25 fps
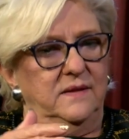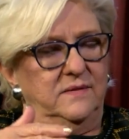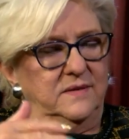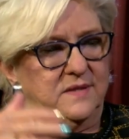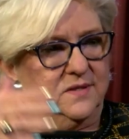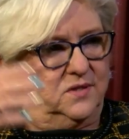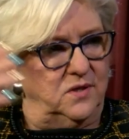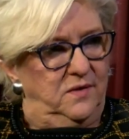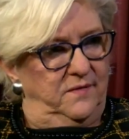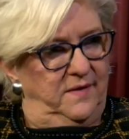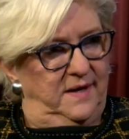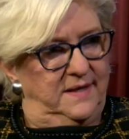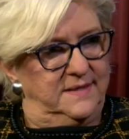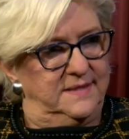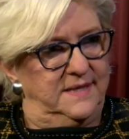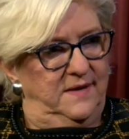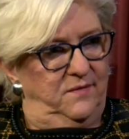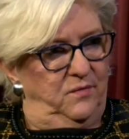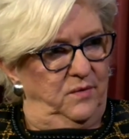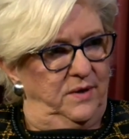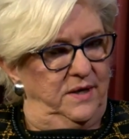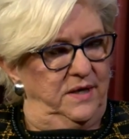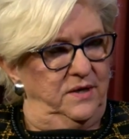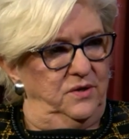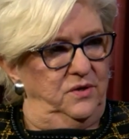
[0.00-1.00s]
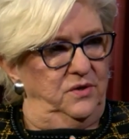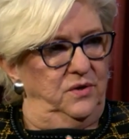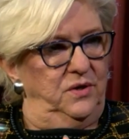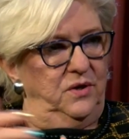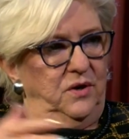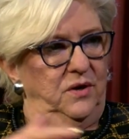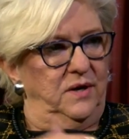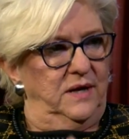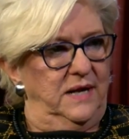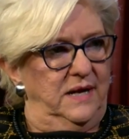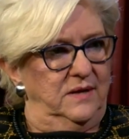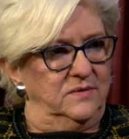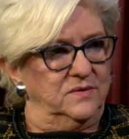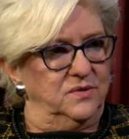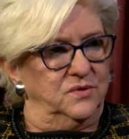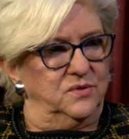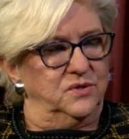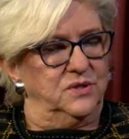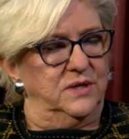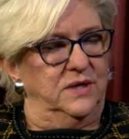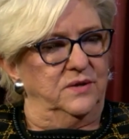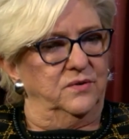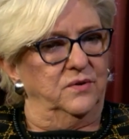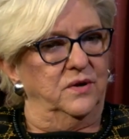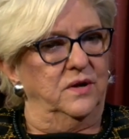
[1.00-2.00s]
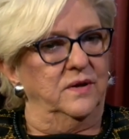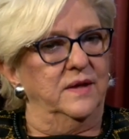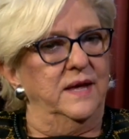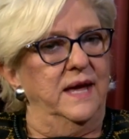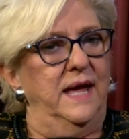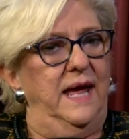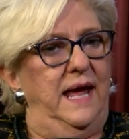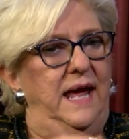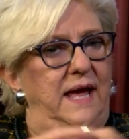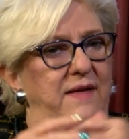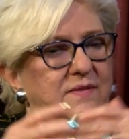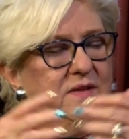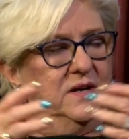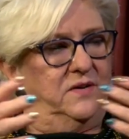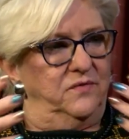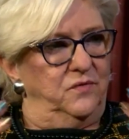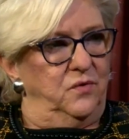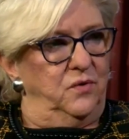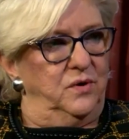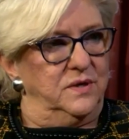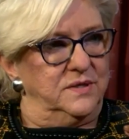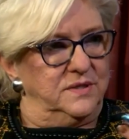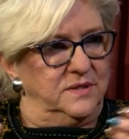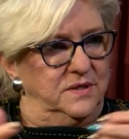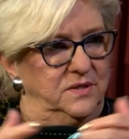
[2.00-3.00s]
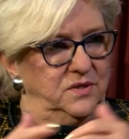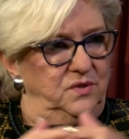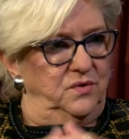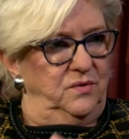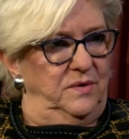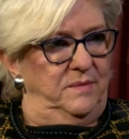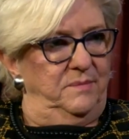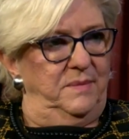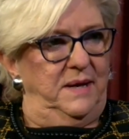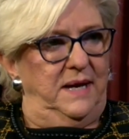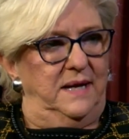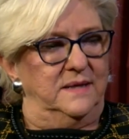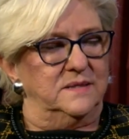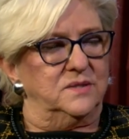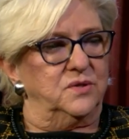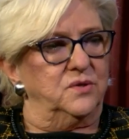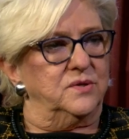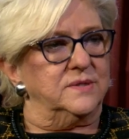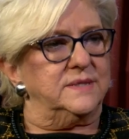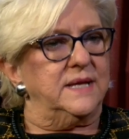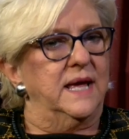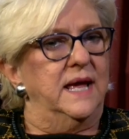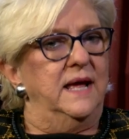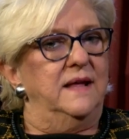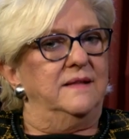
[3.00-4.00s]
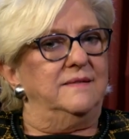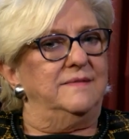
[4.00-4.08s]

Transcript: The Slovaks have one in New York, consul general, and then of course the 2 ambassadors.